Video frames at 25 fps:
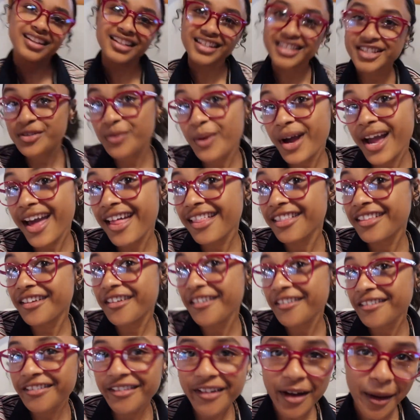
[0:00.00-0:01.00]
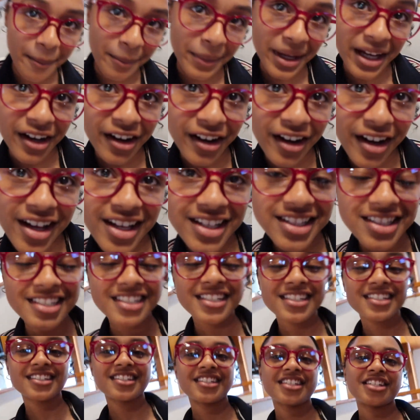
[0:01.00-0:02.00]
this is why I love Amira.
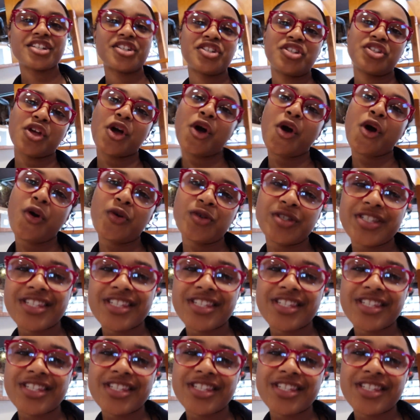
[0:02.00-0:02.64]
She's just so